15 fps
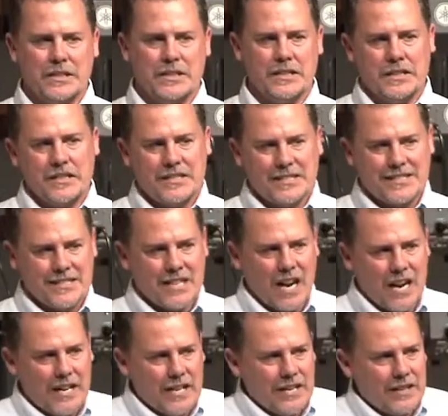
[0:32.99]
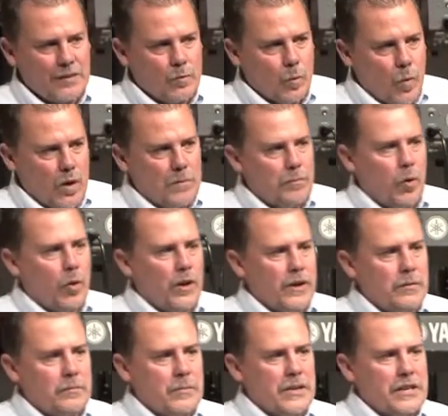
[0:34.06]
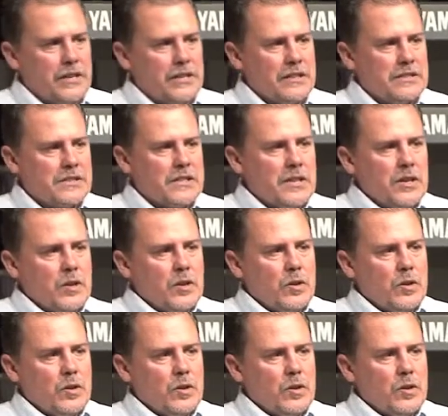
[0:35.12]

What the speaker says: It's exciting at one point because